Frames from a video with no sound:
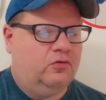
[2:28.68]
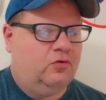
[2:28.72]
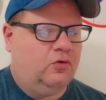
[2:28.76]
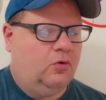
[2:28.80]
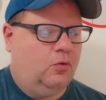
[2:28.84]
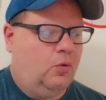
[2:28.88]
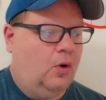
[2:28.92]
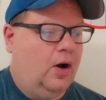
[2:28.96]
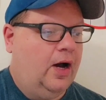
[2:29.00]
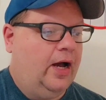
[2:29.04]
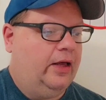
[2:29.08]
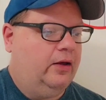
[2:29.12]

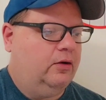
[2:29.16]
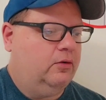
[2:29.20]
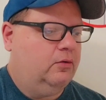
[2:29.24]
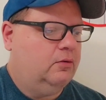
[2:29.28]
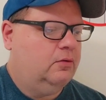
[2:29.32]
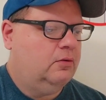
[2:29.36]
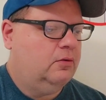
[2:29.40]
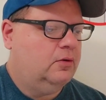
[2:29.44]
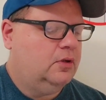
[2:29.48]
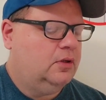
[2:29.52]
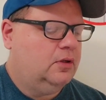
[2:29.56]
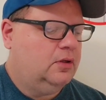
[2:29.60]
for a while.
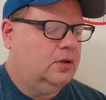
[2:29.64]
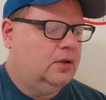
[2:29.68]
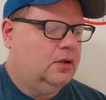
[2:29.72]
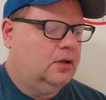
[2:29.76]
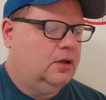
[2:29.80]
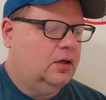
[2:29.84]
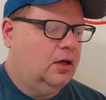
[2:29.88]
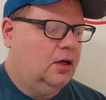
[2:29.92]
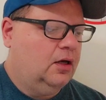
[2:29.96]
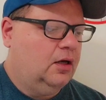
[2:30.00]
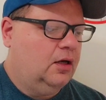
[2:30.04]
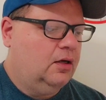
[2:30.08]

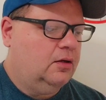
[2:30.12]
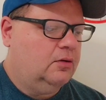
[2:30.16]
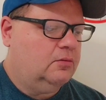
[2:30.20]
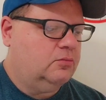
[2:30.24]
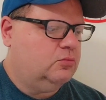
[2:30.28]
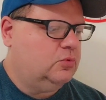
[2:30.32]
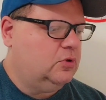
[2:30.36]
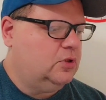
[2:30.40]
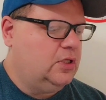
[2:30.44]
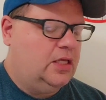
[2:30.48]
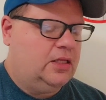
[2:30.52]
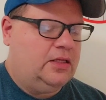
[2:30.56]

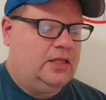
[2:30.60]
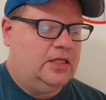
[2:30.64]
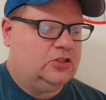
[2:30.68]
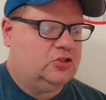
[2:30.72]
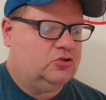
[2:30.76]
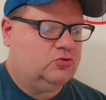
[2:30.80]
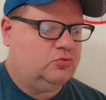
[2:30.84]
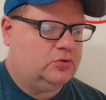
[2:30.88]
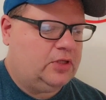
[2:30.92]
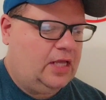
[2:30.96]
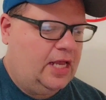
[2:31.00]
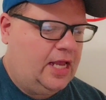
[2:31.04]
And
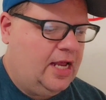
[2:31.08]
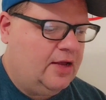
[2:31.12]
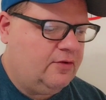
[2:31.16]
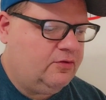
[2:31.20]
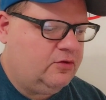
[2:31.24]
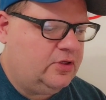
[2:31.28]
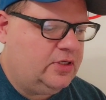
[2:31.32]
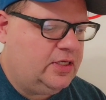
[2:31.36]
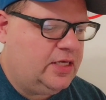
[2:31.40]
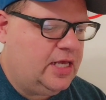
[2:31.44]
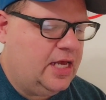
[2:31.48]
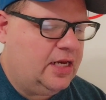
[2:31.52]
this was
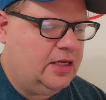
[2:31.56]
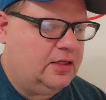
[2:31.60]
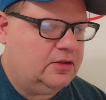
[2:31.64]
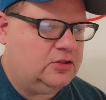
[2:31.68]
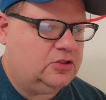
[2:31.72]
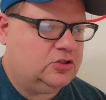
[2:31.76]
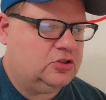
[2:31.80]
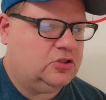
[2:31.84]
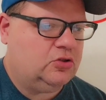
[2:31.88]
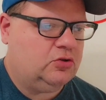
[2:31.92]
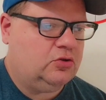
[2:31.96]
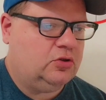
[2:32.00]
after he
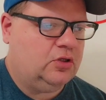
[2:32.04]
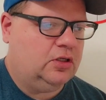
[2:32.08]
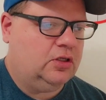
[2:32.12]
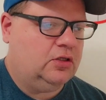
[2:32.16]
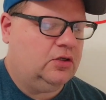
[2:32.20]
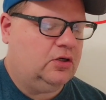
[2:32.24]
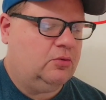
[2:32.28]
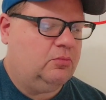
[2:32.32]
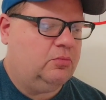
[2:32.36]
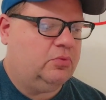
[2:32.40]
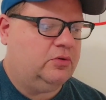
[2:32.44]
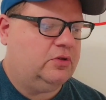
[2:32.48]
had just
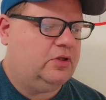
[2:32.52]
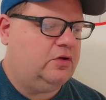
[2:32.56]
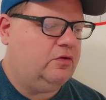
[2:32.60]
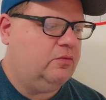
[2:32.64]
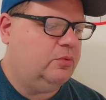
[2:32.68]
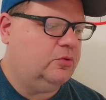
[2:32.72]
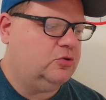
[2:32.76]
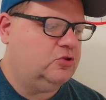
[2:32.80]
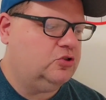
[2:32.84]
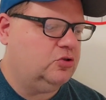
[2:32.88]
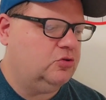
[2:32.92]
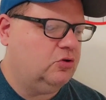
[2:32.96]
an
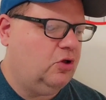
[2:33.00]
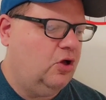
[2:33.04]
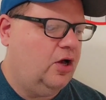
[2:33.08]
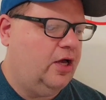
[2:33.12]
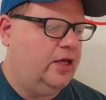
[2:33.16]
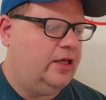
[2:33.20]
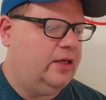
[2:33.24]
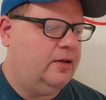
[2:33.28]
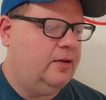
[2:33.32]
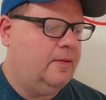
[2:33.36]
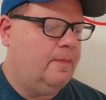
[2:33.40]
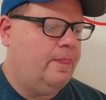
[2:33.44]
unbelievable
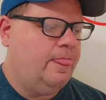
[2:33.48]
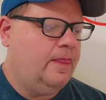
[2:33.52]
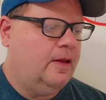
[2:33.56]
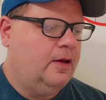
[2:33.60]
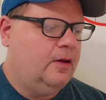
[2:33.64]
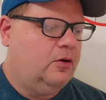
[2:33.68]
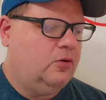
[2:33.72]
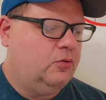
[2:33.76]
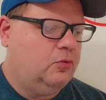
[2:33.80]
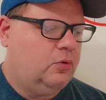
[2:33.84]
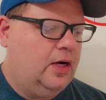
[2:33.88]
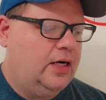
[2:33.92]
July.
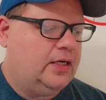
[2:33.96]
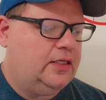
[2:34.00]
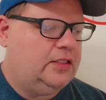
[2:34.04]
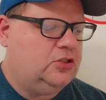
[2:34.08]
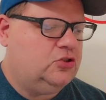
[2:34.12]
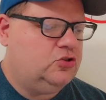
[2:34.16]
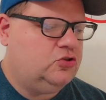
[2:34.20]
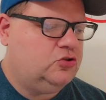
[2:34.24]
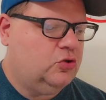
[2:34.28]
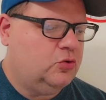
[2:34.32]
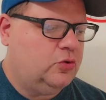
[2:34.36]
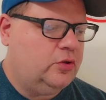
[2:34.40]

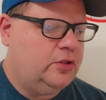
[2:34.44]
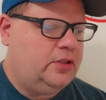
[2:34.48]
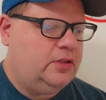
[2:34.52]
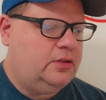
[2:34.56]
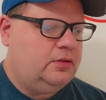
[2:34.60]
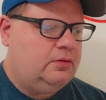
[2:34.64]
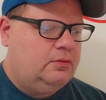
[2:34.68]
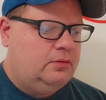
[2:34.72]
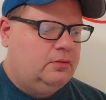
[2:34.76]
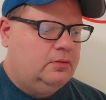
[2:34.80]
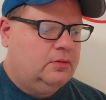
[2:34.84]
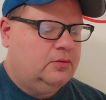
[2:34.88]
Roddy
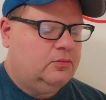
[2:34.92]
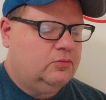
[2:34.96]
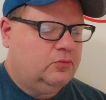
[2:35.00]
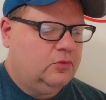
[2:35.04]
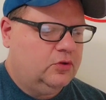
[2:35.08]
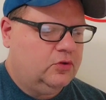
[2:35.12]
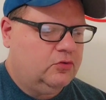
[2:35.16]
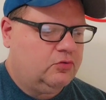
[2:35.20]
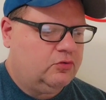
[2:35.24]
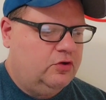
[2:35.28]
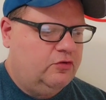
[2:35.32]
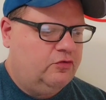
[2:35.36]
Jordan
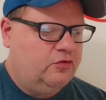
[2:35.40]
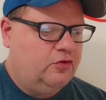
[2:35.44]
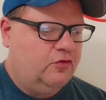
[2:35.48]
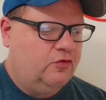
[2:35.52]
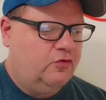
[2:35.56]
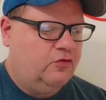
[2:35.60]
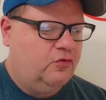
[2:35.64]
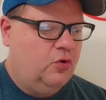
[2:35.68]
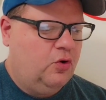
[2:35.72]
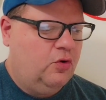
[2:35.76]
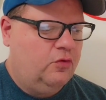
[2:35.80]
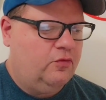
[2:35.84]
went
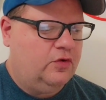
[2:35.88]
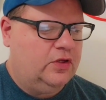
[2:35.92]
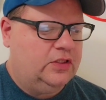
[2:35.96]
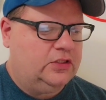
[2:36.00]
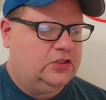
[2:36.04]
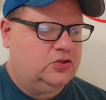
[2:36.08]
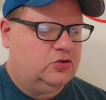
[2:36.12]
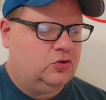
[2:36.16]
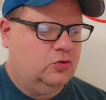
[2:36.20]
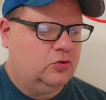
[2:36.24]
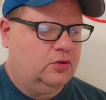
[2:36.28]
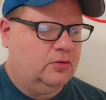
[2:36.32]
3-for-4 with
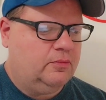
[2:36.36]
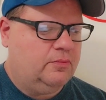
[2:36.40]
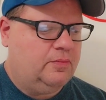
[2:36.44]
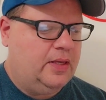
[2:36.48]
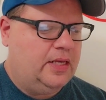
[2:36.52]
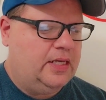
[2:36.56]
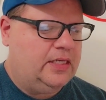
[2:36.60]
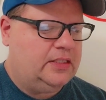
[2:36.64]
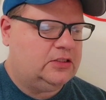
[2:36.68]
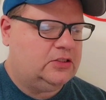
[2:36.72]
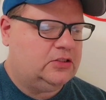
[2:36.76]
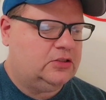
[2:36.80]
a stolen
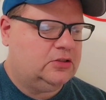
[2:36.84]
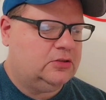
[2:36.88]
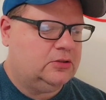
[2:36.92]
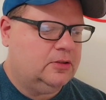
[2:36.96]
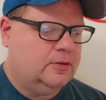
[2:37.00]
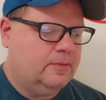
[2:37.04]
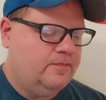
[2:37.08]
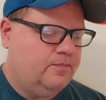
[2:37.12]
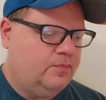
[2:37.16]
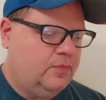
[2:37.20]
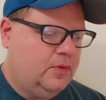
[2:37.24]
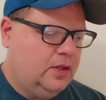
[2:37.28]
base.
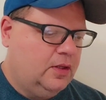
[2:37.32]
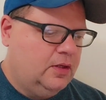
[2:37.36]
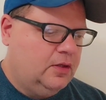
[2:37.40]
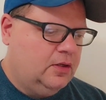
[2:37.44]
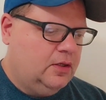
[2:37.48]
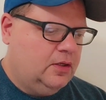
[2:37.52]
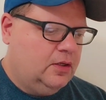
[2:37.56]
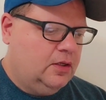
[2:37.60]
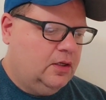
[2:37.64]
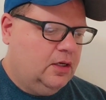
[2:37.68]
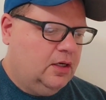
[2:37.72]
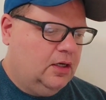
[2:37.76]

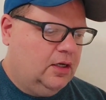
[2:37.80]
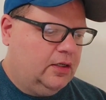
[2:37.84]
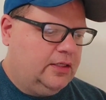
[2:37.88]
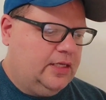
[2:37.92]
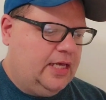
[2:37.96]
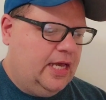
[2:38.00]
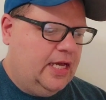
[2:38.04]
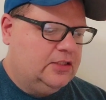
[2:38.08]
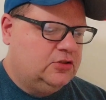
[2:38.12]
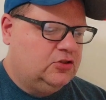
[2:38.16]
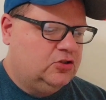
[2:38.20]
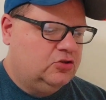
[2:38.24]

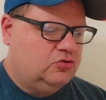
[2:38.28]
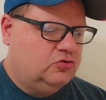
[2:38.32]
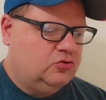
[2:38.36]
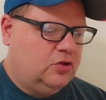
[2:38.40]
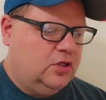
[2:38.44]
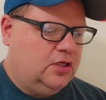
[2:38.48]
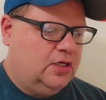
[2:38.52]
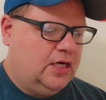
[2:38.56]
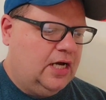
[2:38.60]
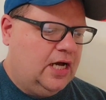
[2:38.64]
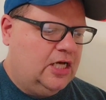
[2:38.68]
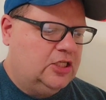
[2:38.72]
Catcher
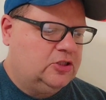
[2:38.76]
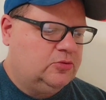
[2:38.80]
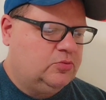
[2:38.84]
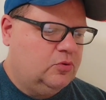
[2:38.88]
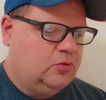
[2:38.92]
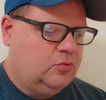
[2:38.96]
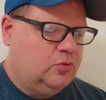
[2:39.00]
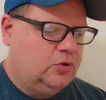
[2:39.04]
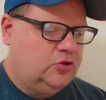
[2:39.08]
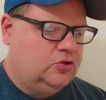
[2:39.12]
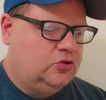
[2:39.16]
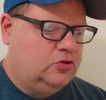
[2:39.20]
Drake
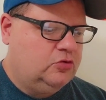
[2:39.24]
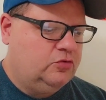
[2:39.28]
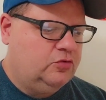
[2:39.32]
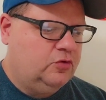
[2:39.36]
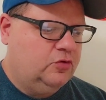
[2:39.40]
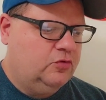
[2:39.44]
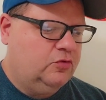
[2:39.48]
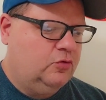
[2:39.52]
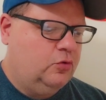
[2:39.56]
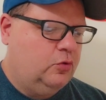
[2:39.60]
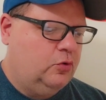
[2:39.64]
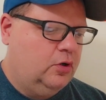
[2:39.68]
Osborne went
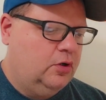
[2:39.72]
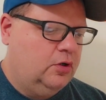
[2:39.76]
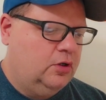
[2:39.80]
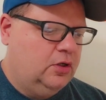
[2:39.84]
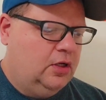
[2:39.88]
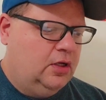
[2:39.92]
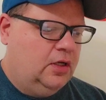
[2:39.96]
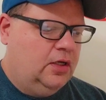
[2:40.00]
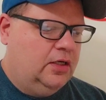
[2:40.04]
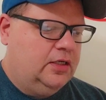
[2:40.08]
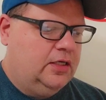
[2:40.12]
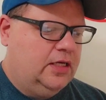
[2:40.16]
2-for-4.
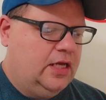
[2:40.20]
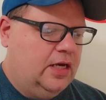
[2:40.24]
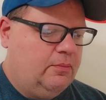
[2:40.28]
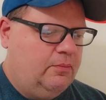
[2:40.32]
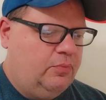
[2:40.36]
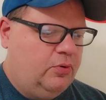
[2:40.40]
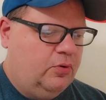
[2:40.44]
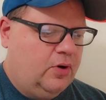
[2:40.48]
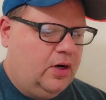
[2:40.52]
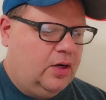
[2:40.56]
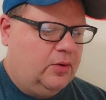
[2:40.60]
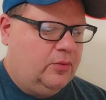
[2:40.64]

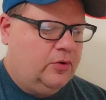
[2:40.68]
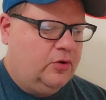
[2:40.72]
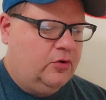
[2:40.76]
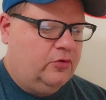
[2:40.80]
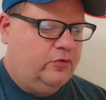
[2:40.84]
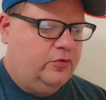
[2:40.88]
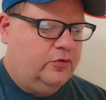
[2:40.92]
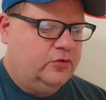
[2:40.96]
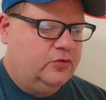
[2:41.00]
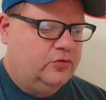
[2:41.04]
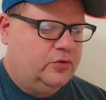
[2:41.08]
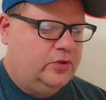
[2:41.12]
Ken Parada
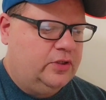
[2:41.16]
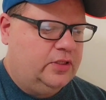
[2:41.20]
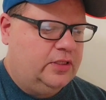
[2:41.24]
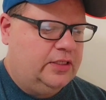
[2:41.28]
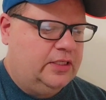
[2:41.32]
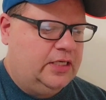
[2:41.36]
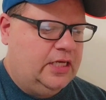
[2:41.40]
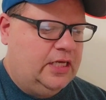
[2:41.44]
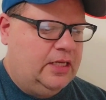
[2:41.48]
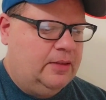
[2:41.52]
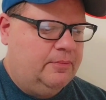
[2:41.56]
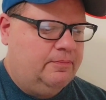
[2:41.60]
went 0-for-3 in
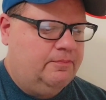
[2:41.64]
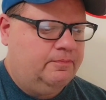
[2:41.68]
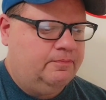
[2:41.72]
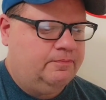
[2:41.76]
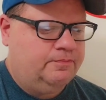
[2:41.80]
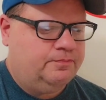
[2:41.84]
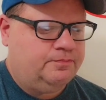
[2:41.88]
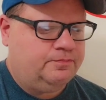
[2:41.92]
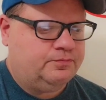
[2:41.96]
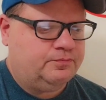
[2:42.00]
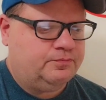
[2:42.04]
the game.